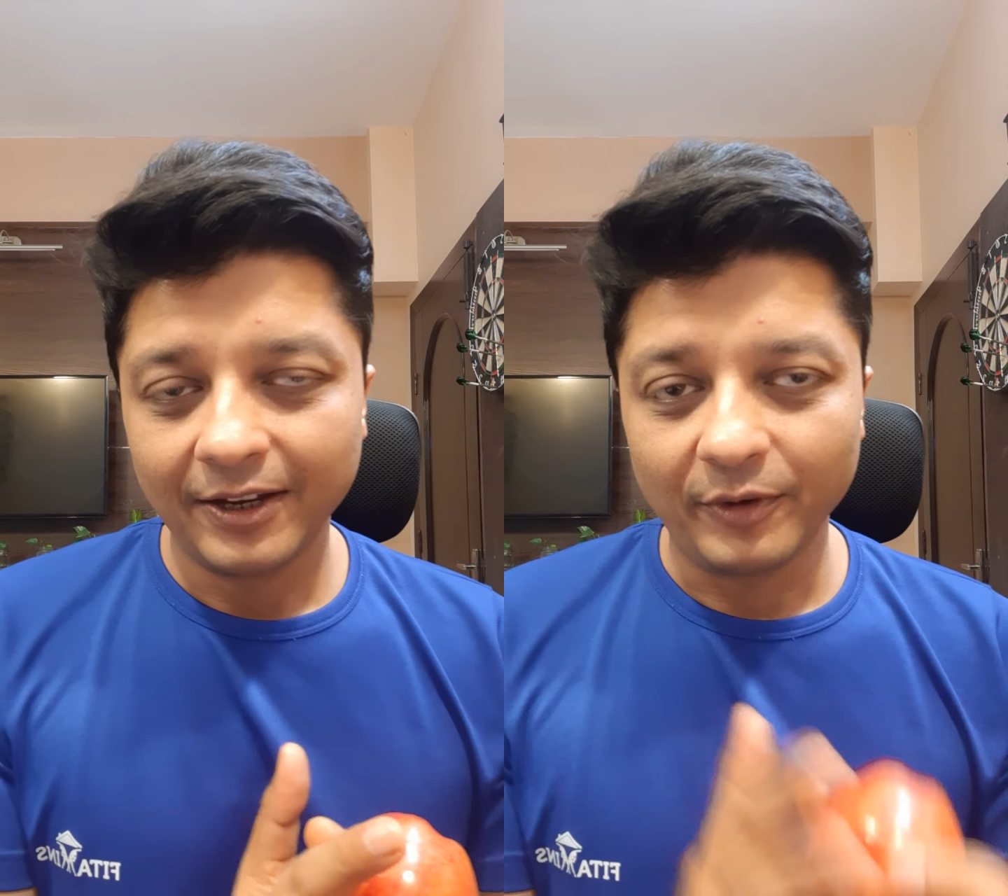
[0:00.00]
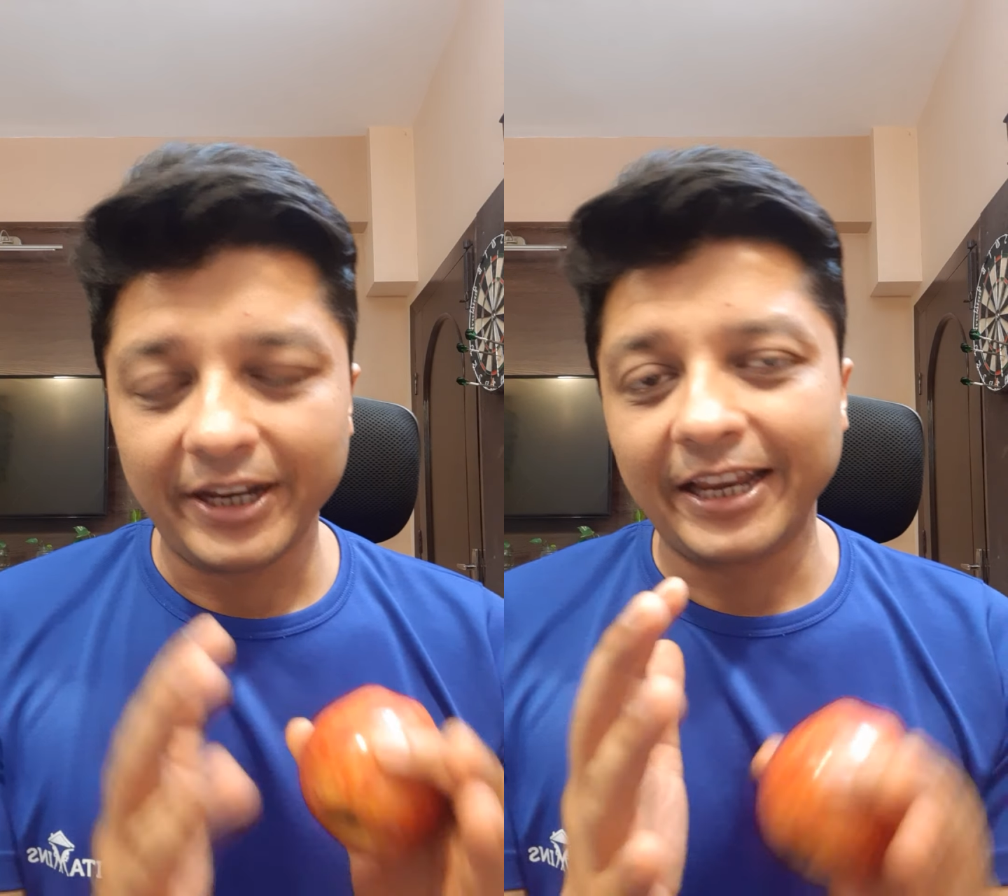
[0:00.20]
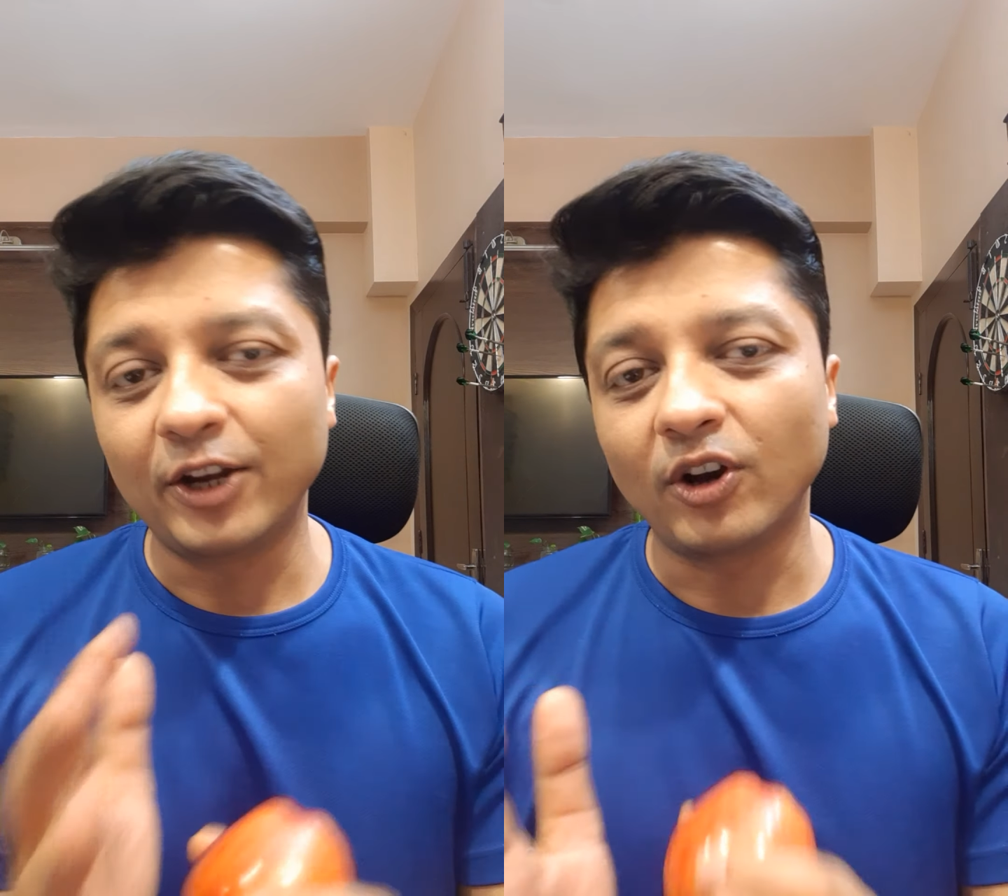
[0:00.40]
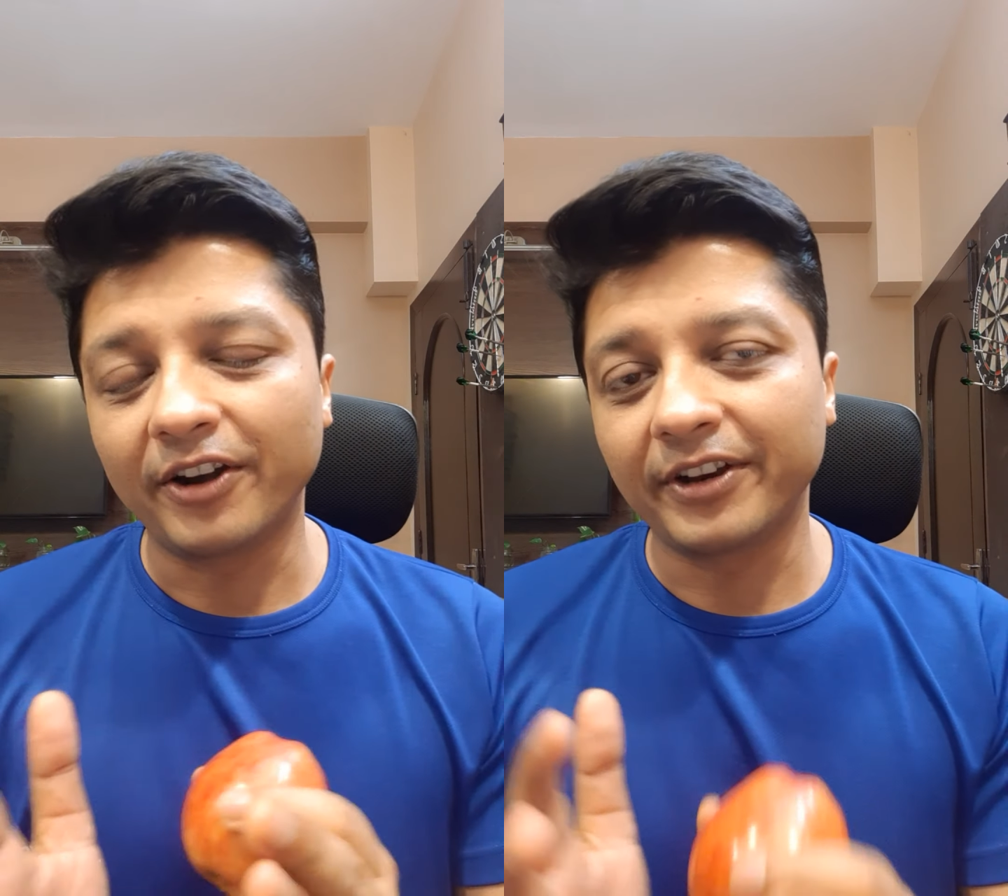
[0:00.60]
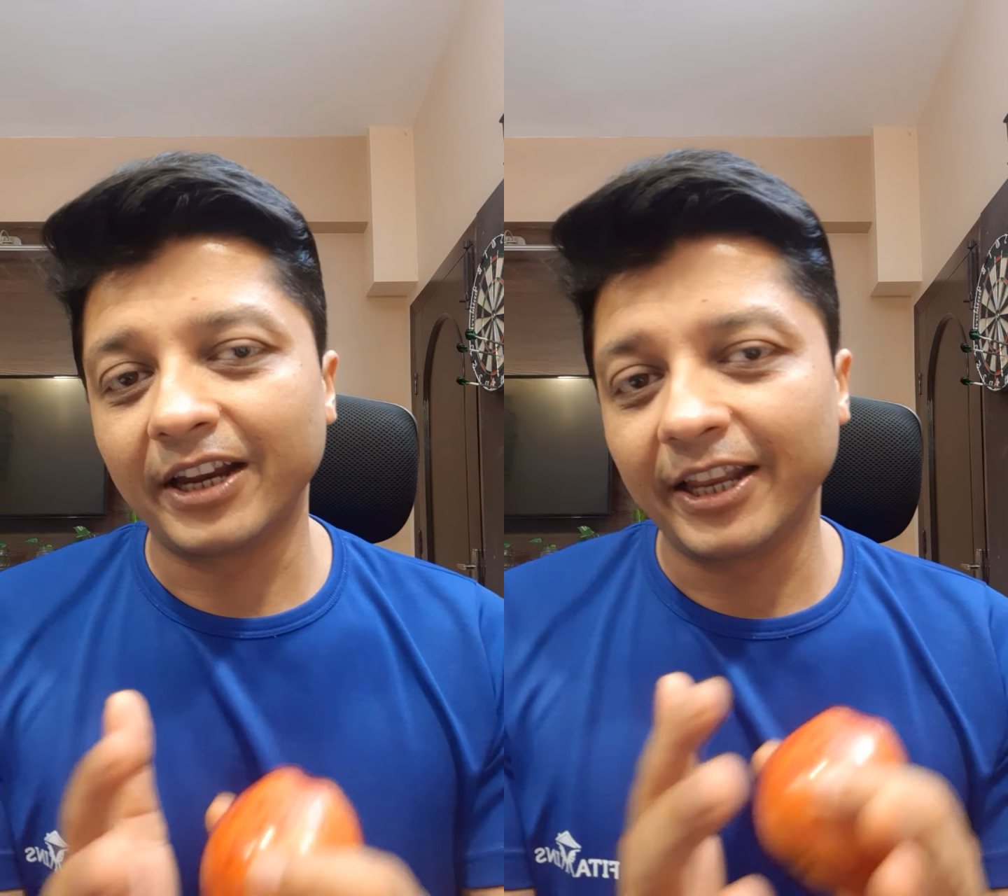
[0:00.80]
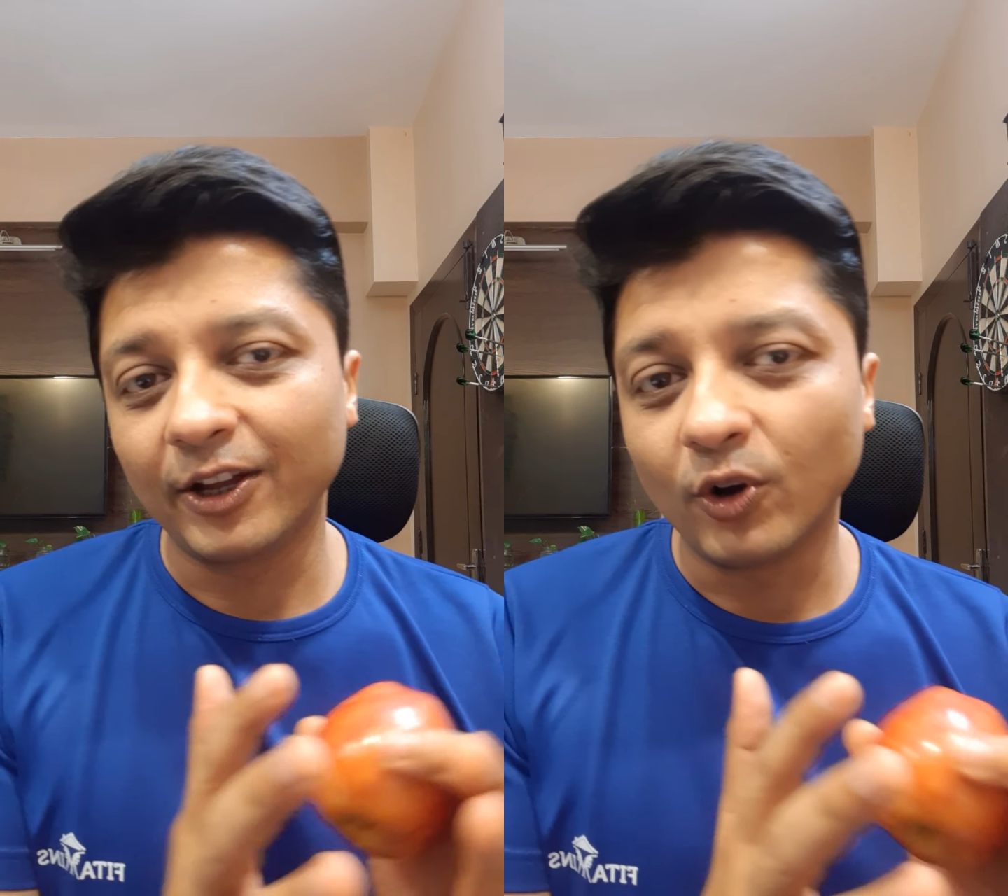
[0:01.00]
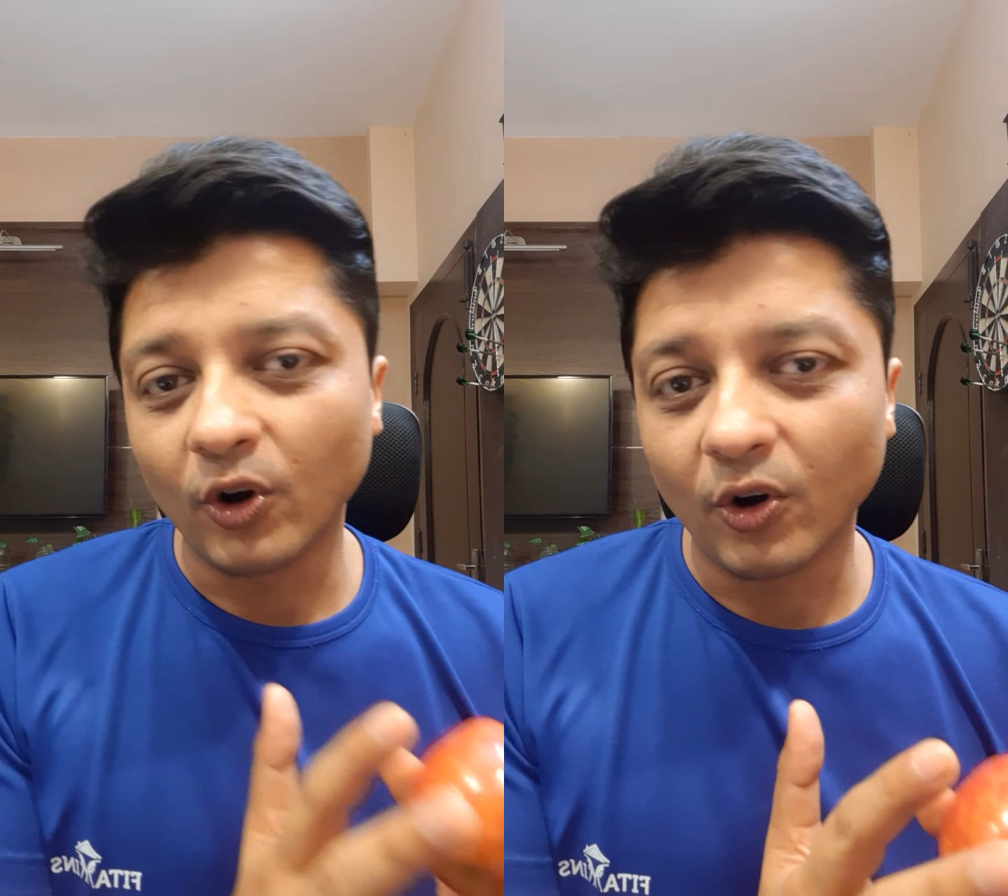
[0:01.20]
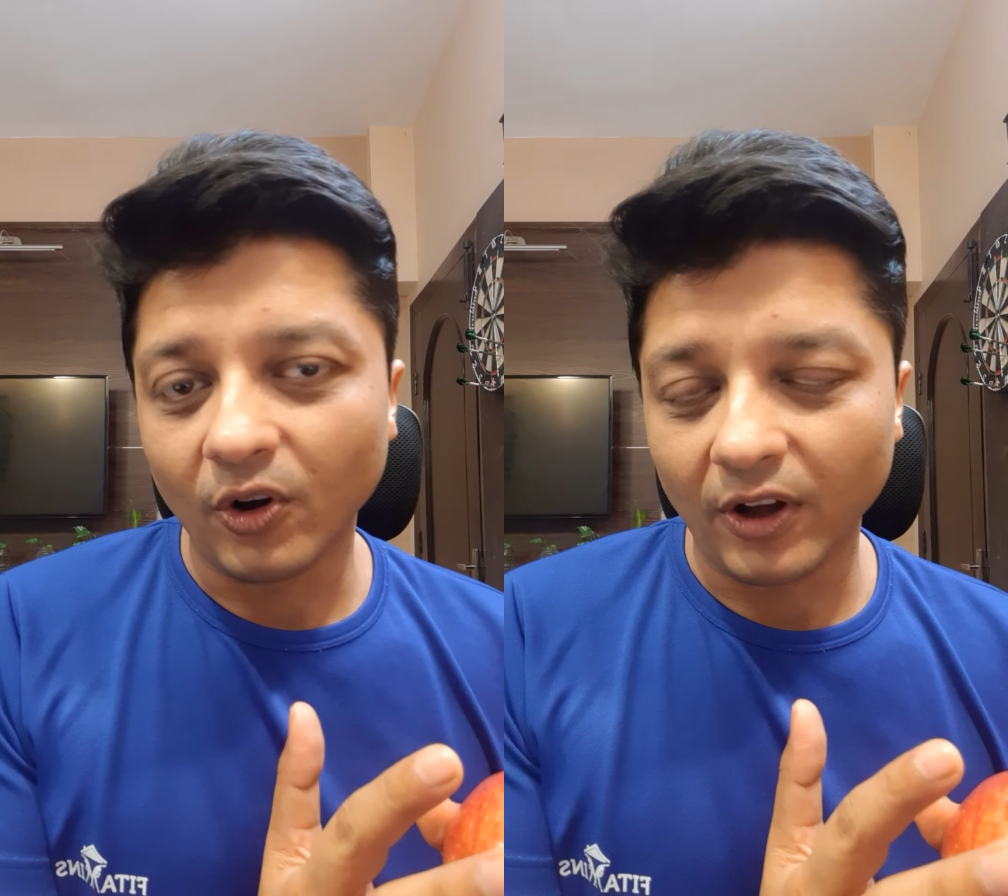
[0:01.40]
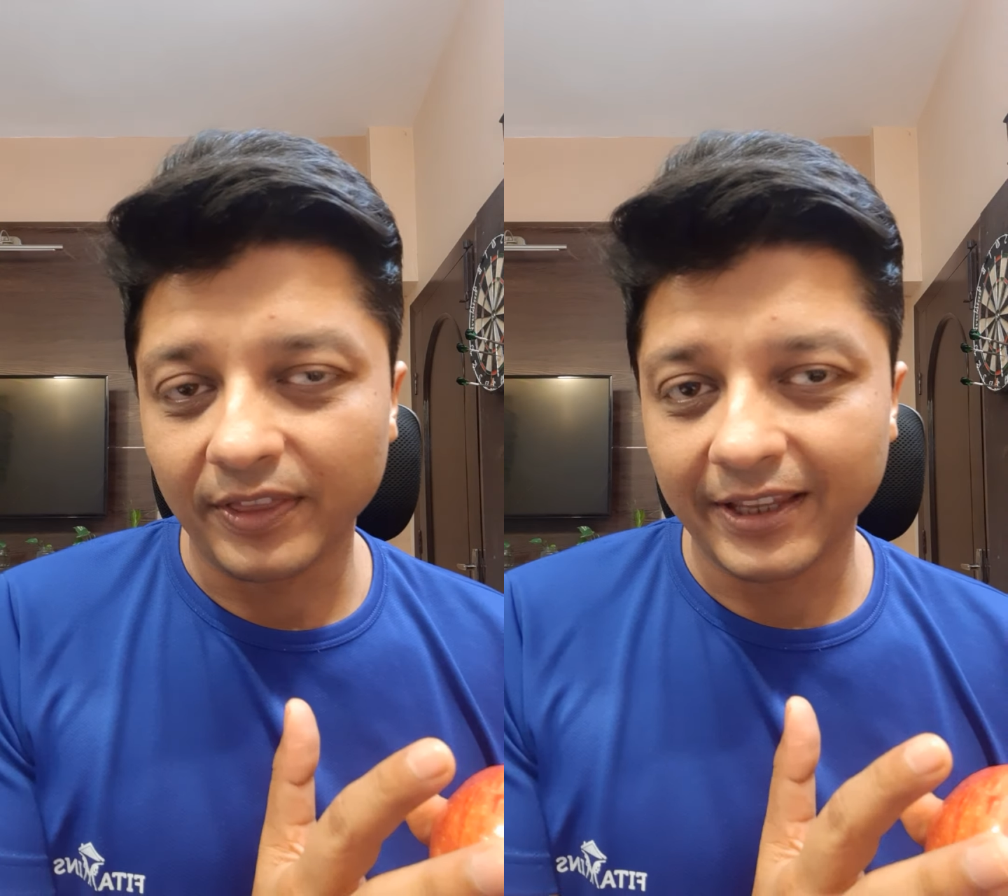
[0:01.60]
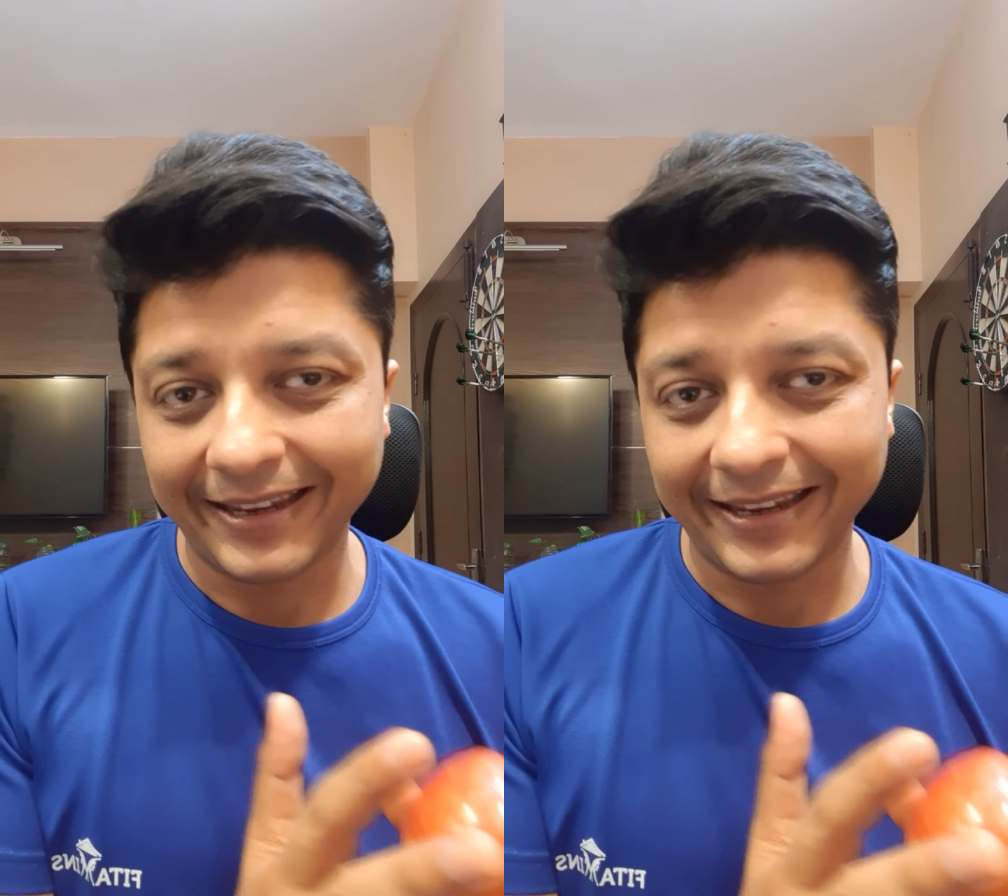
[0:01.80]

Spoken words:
we need not really go on the